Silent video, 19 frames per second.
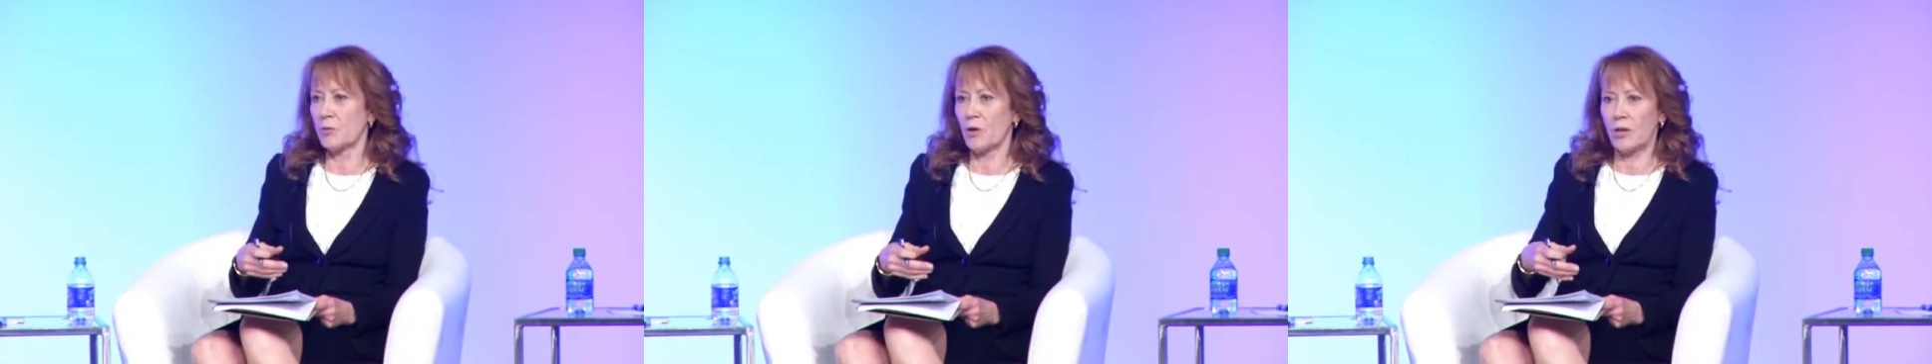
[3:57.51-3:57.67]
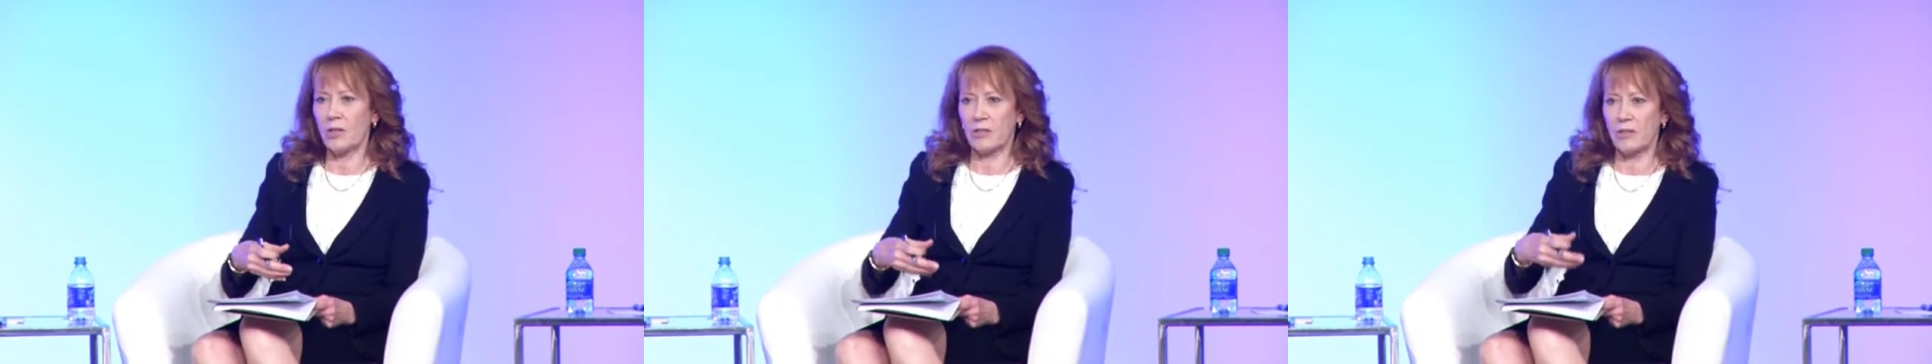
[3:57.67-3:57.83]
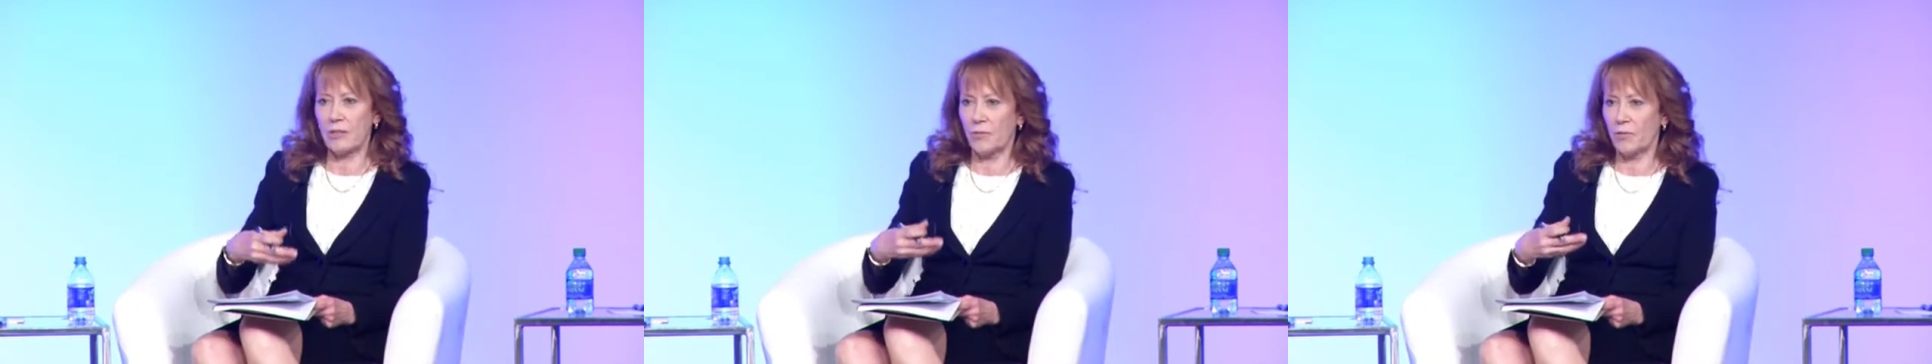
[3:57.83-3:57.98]

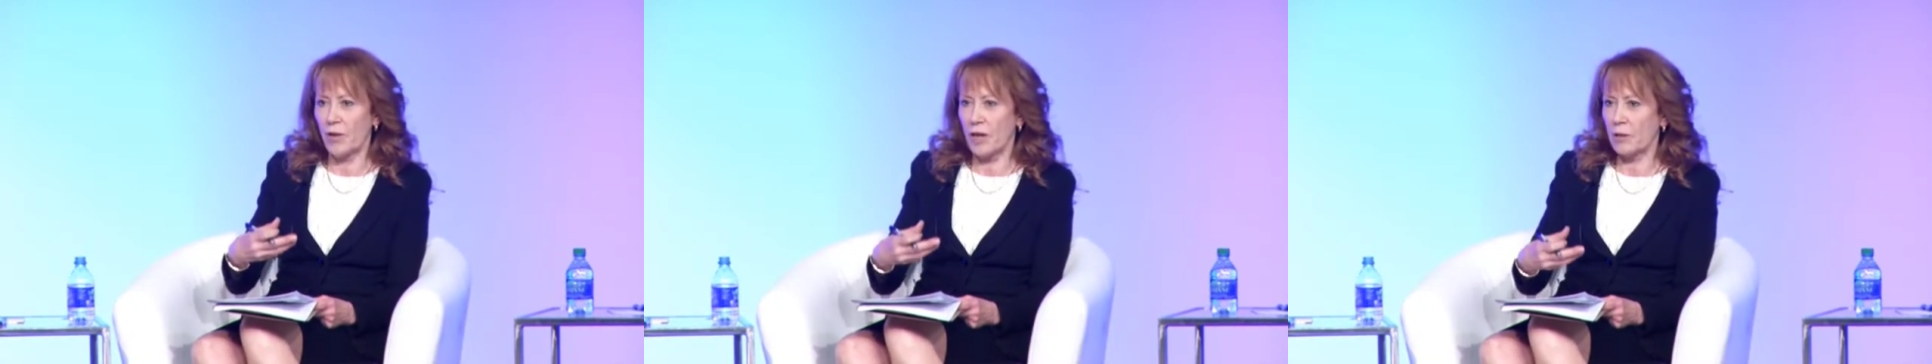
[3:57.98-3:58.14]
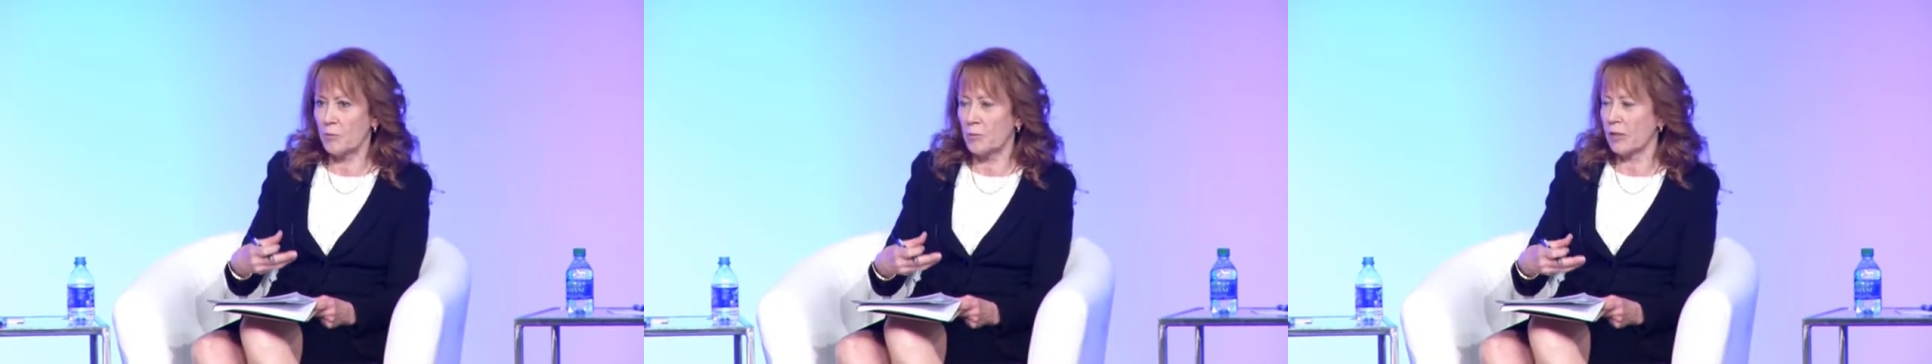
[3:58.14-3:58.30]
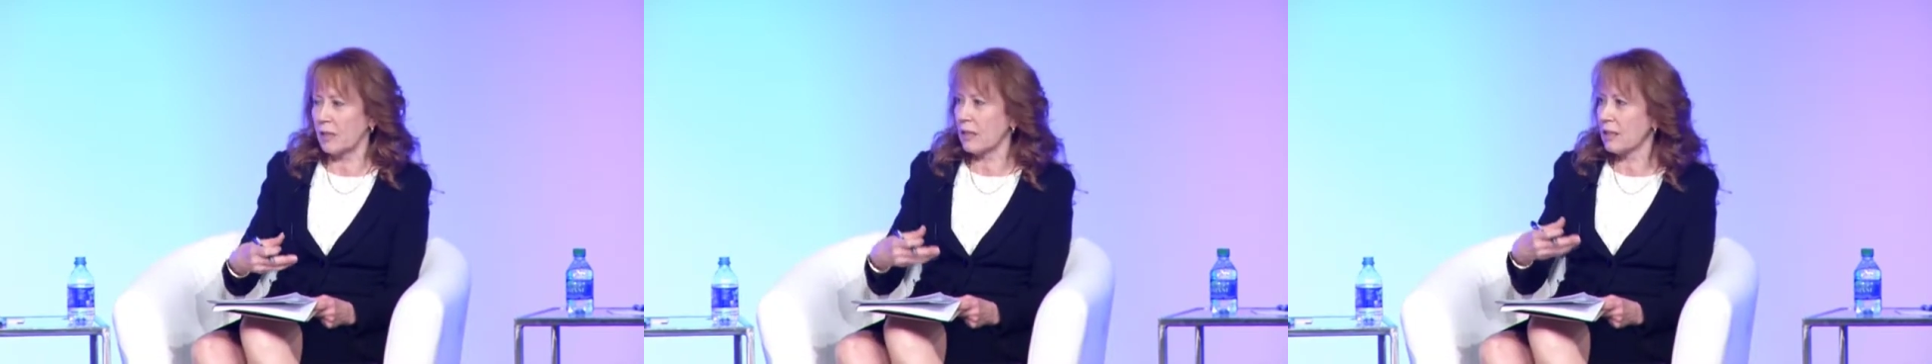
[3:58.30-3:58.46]
product
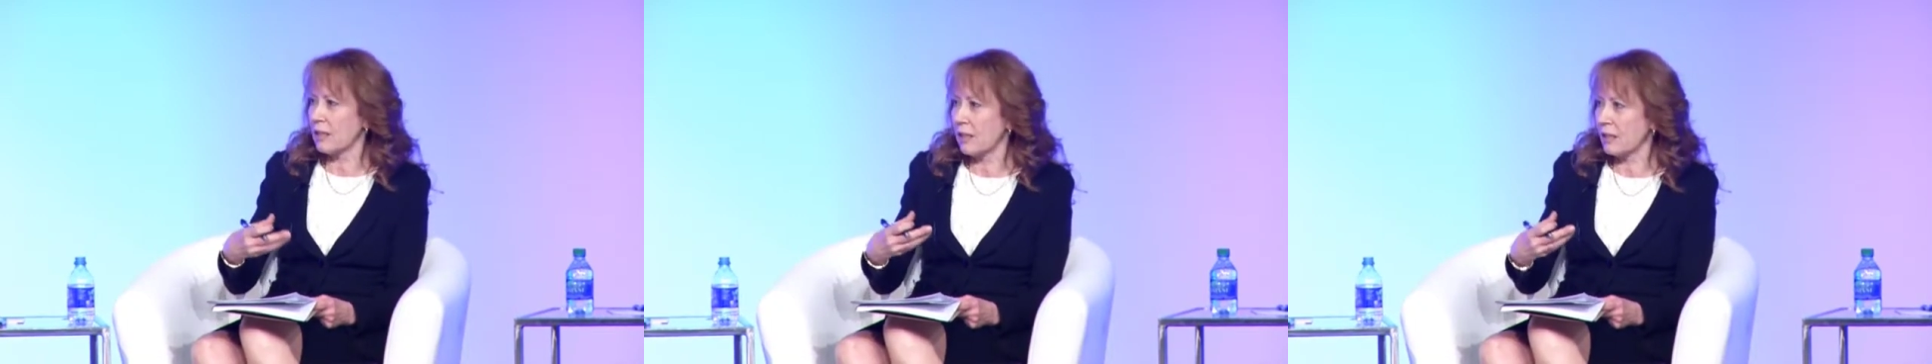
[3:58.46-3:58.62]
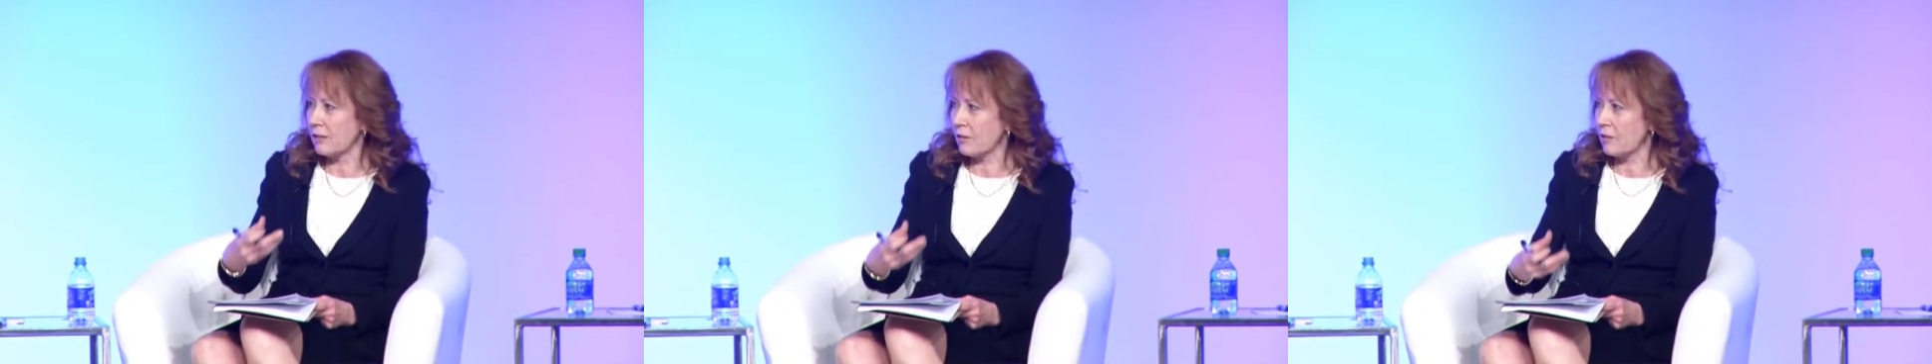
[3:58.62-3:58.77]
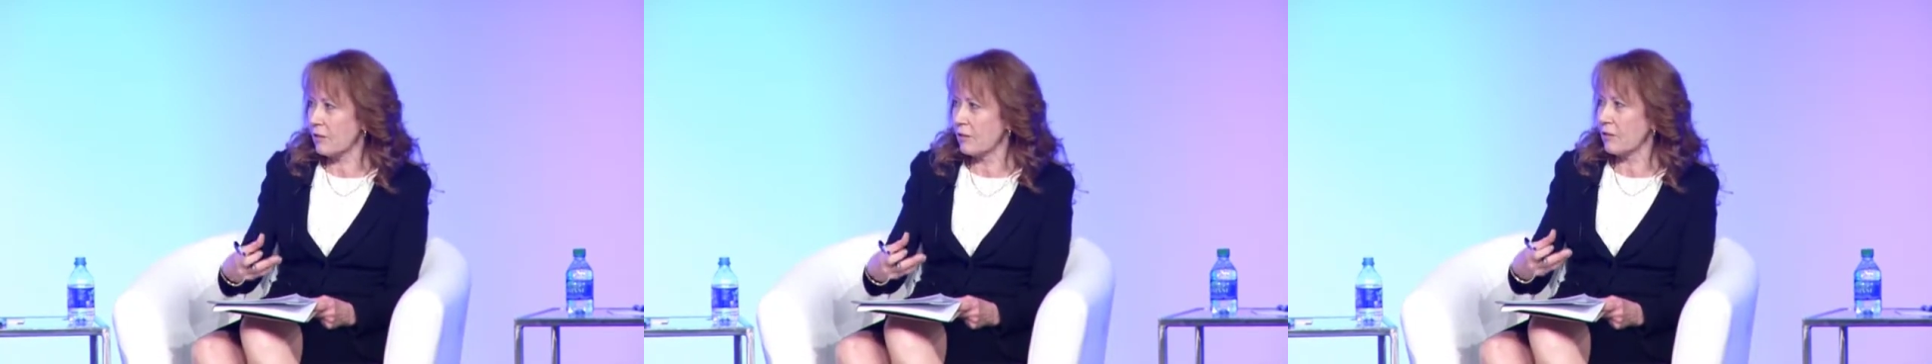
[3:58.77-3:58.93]
development,
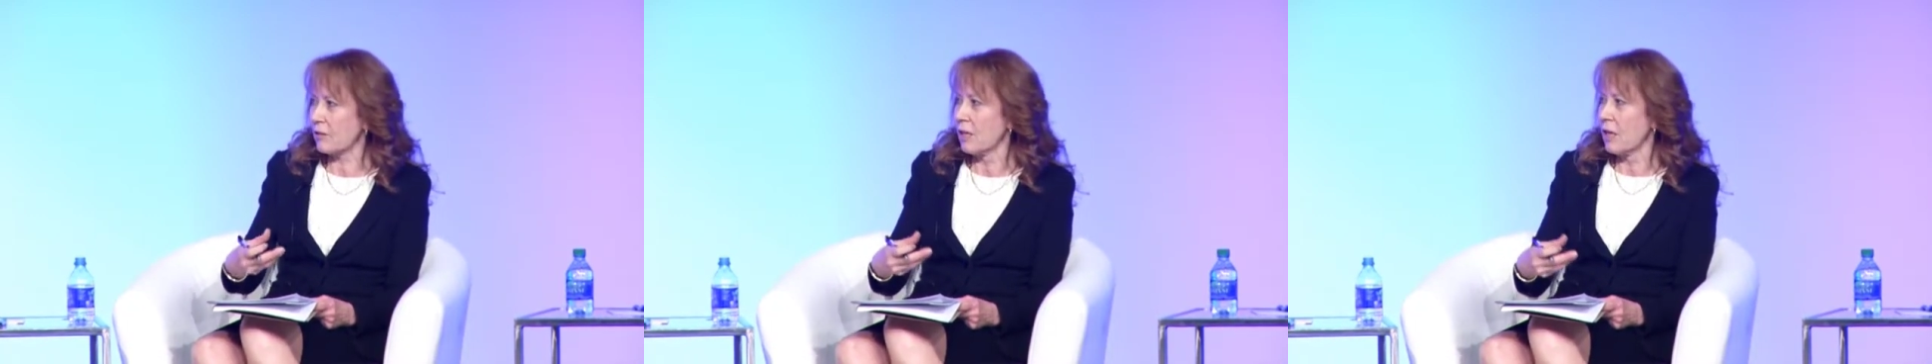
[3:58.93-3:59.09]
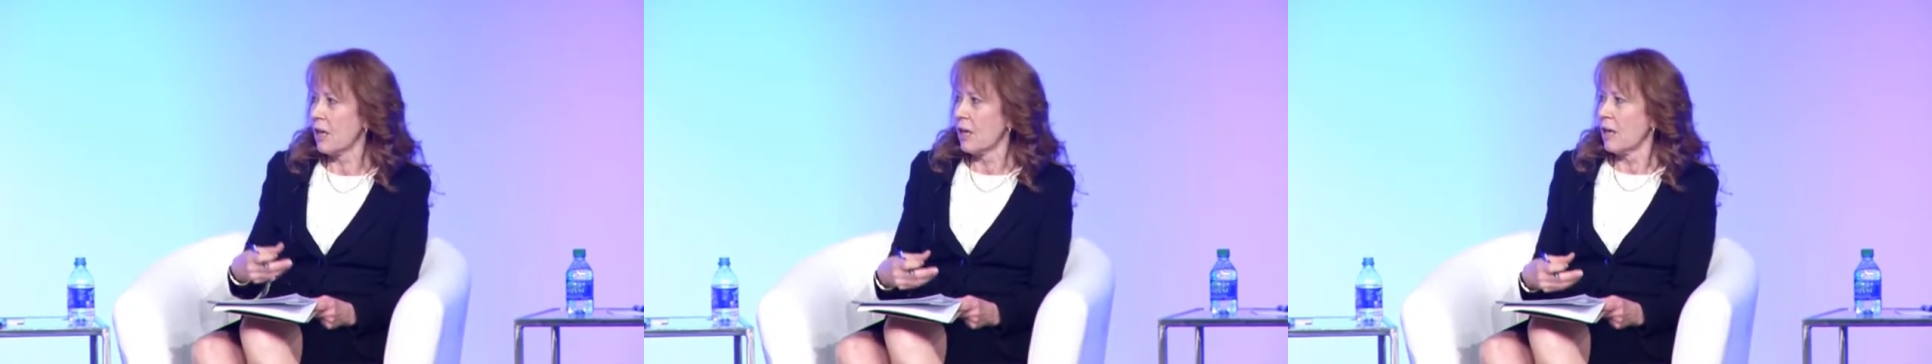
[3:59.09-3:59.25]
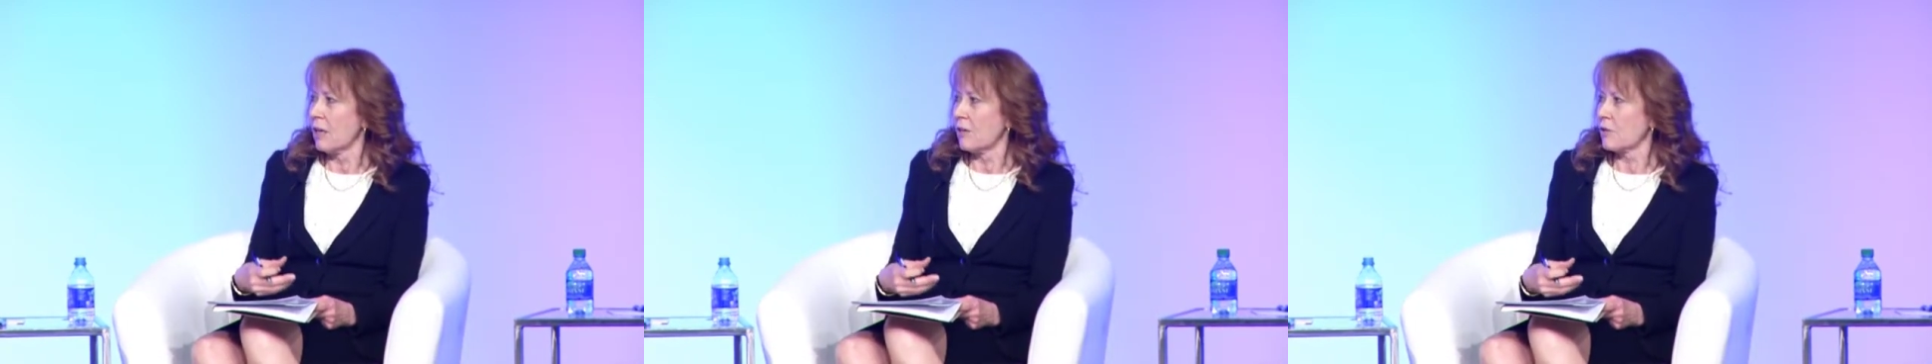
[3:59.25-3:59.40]
clinical